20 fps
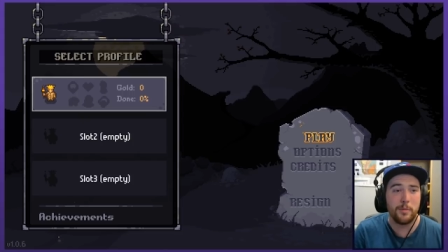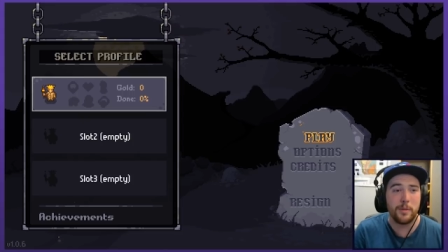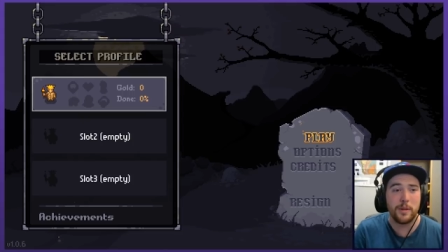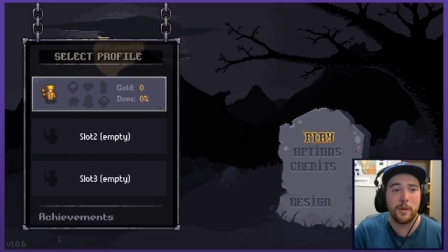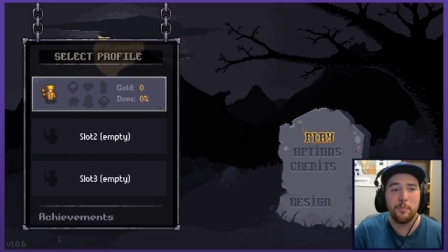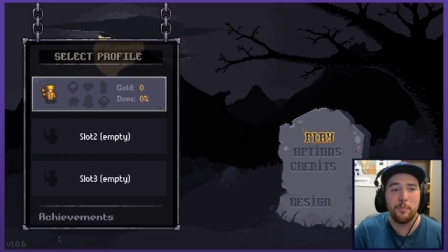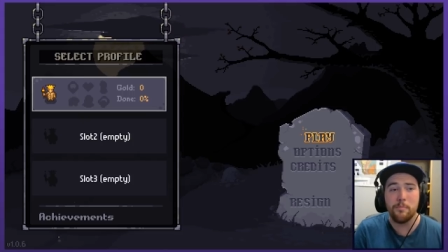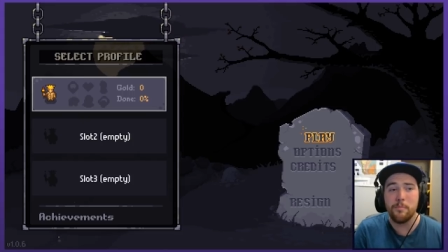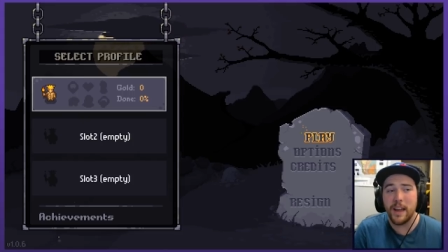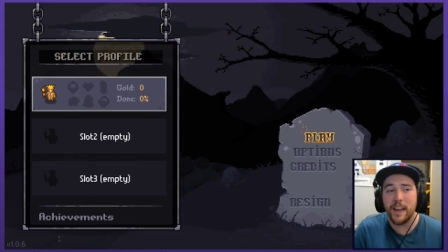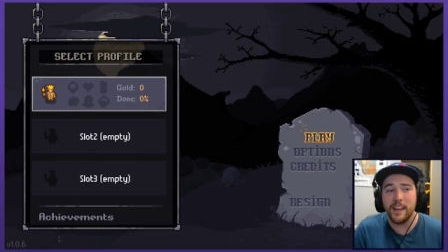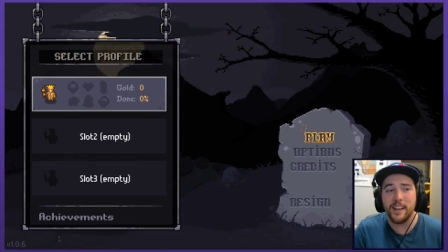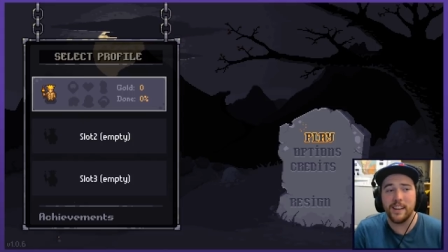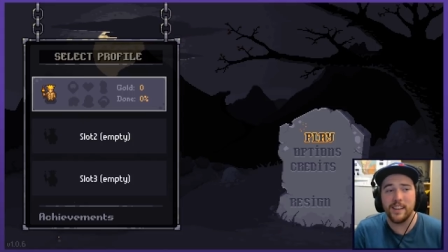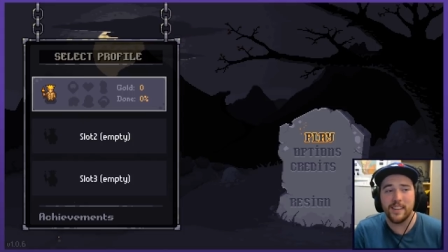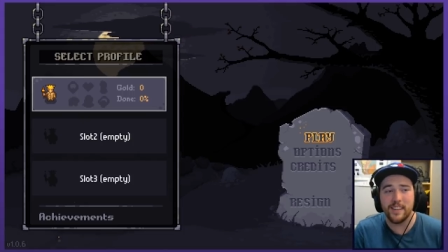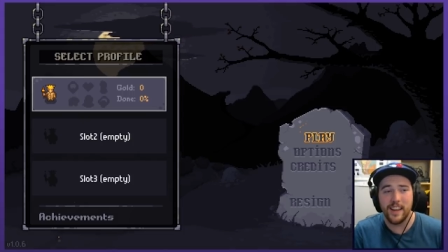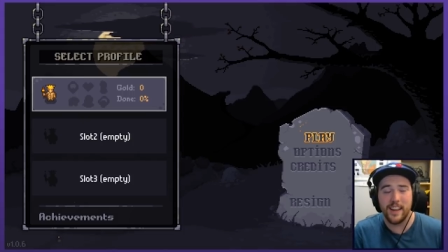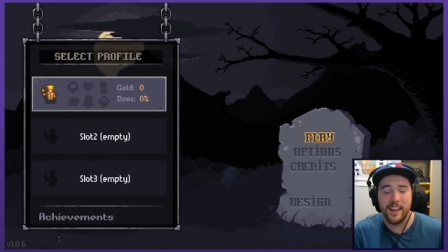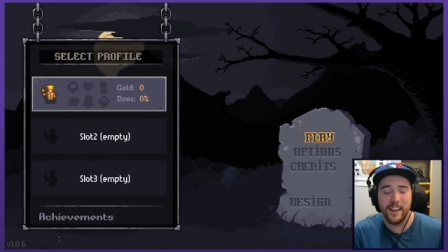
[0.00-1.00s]
but the
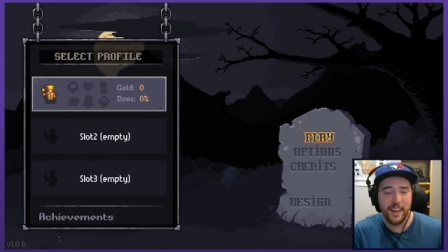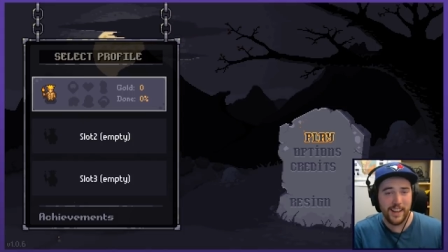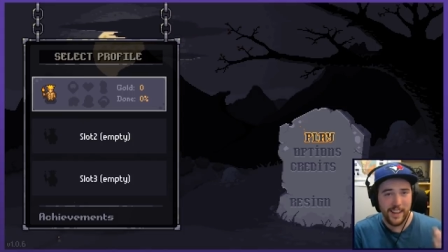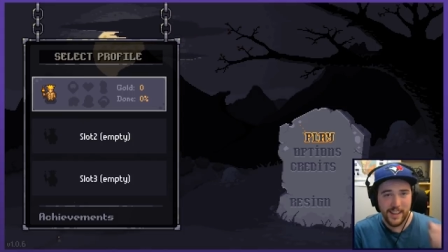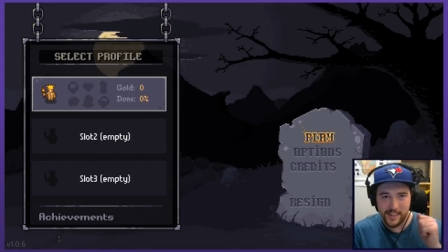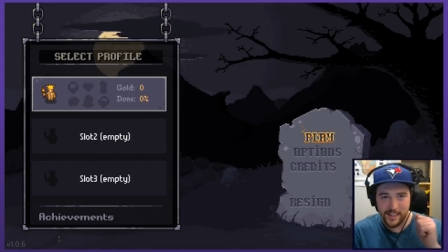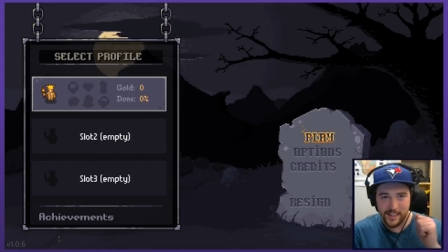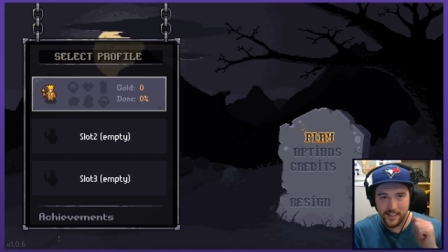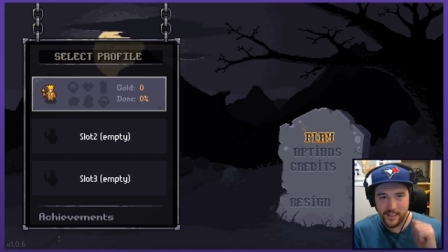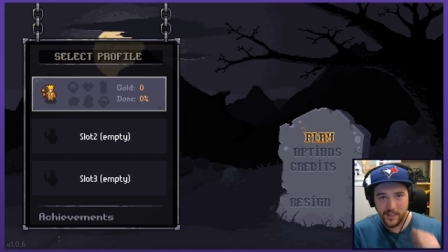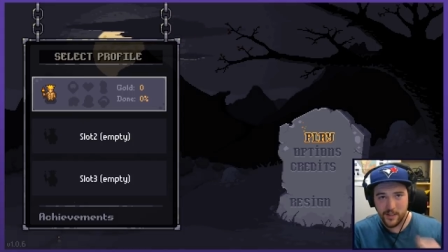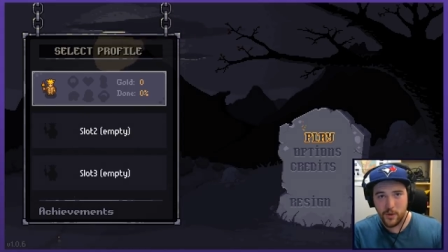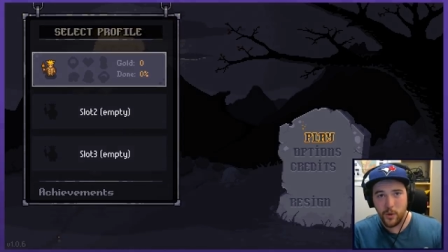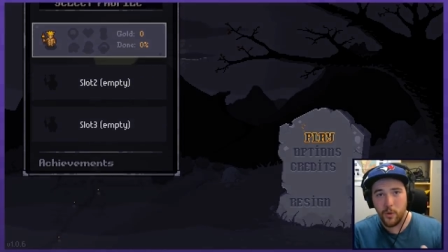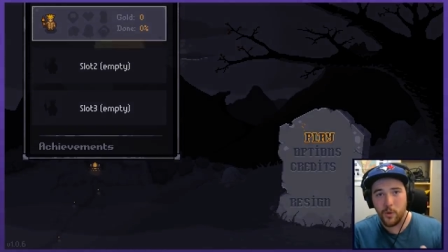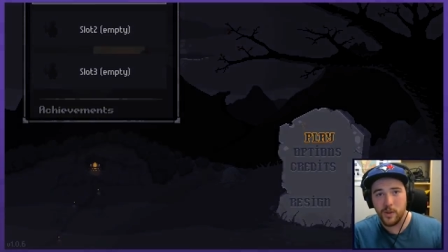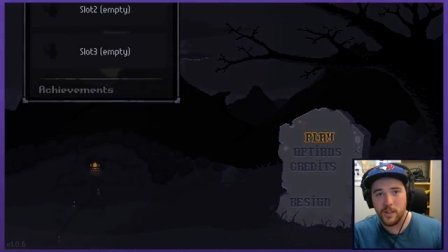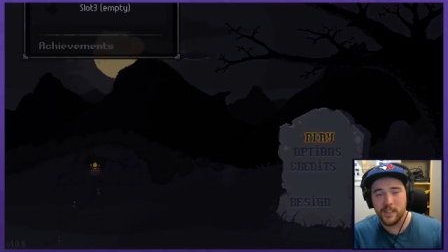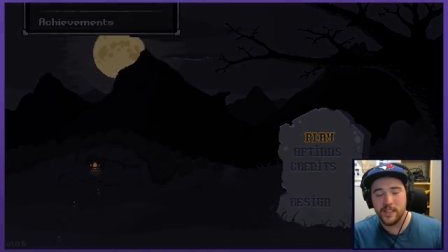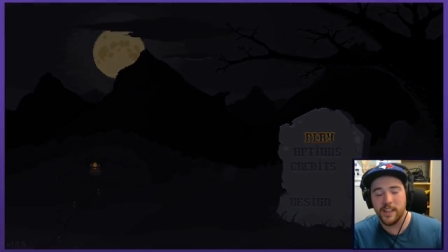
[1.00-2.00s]
main thing is the
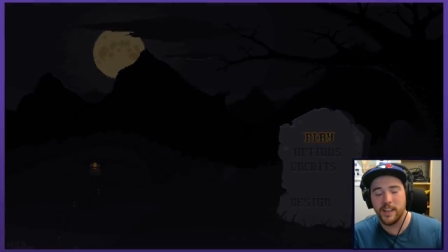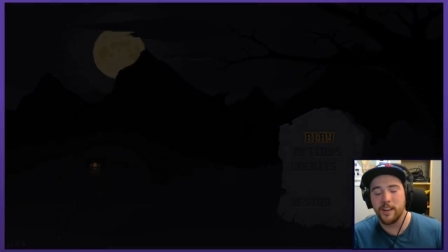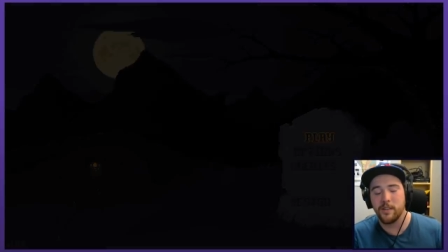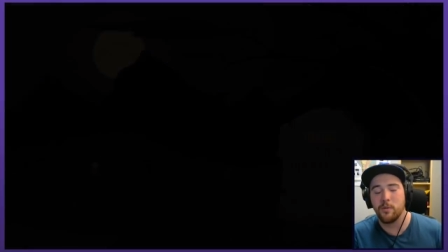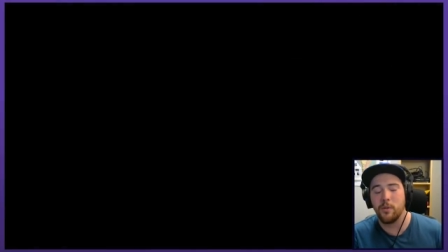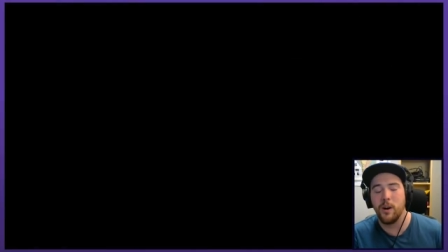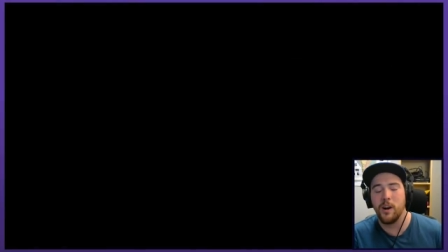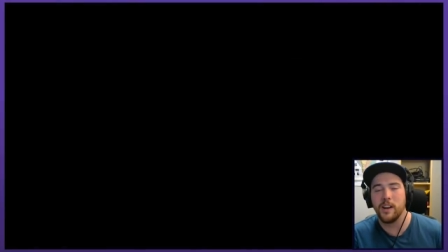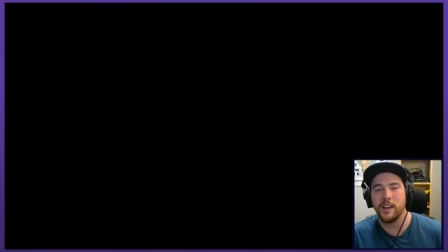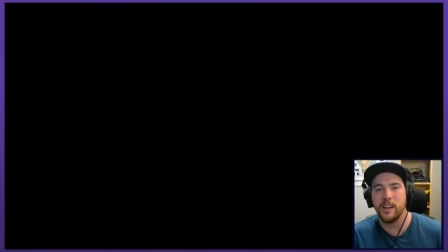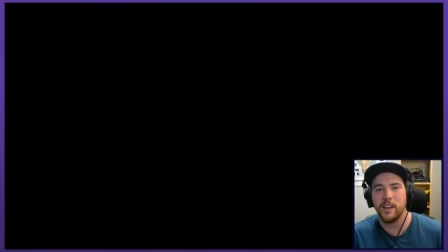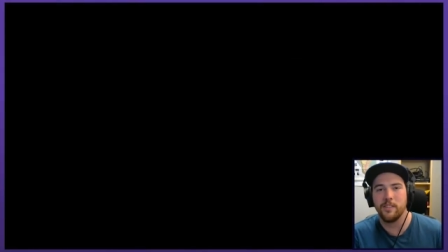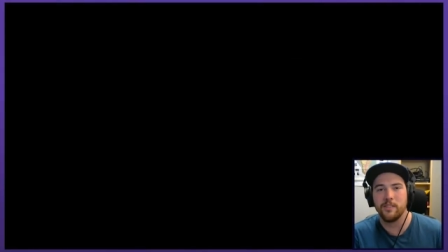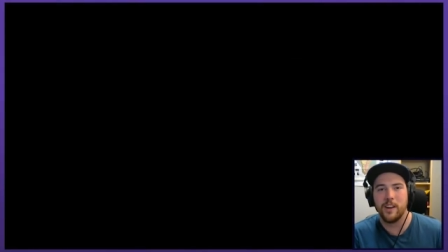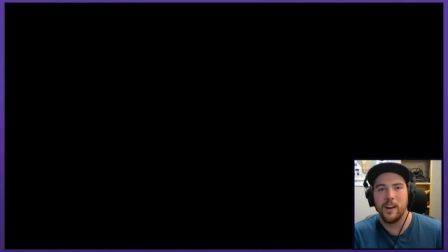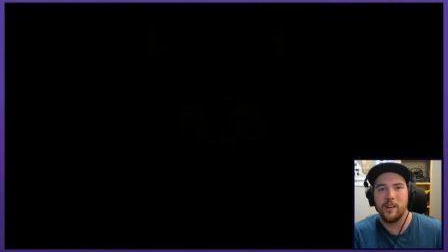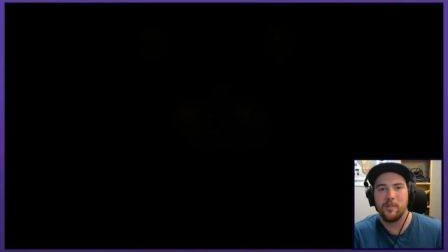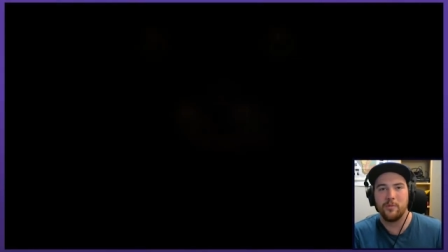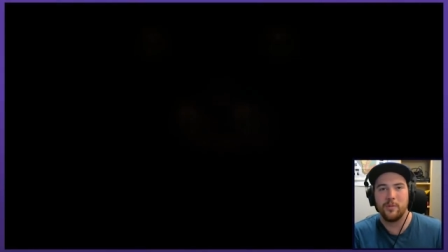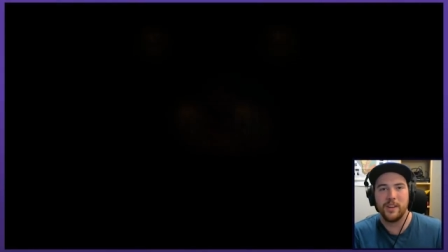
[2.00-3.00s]
torch that you're walking
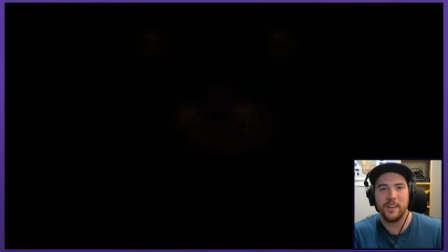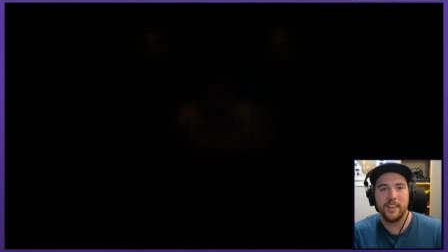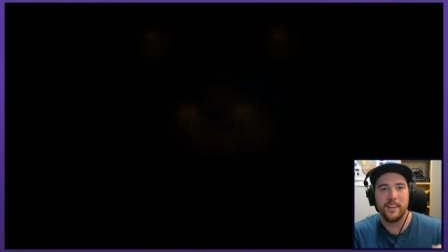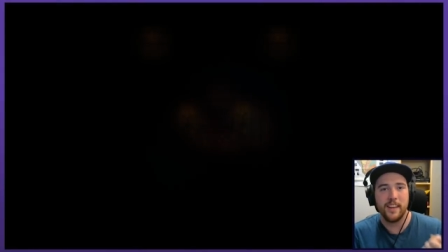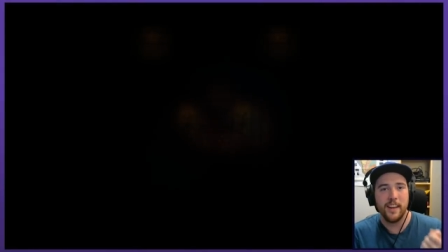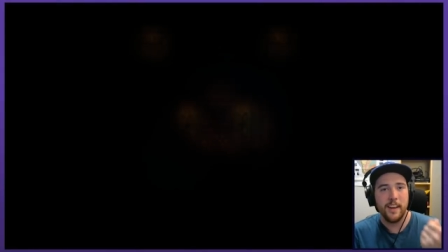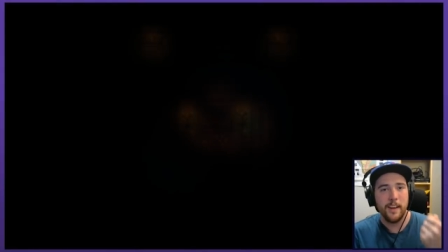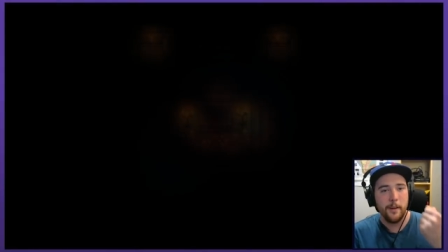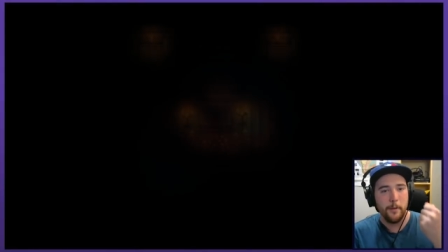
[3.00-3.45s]
around with.